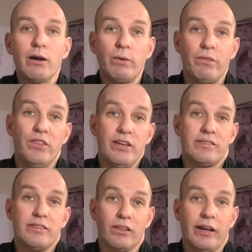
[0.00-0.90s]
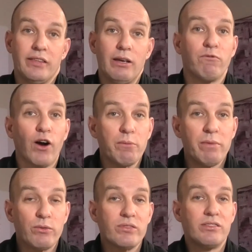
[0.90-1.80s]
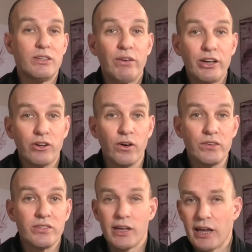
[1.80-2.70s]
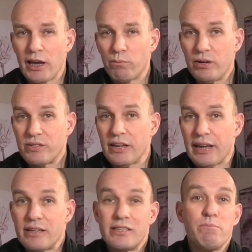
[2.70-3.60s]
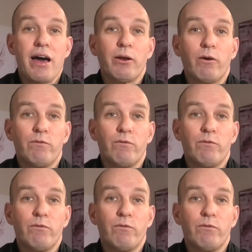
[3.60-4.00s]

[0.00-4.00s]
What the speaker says: with this is like the environmental certificate cost, which is the amount of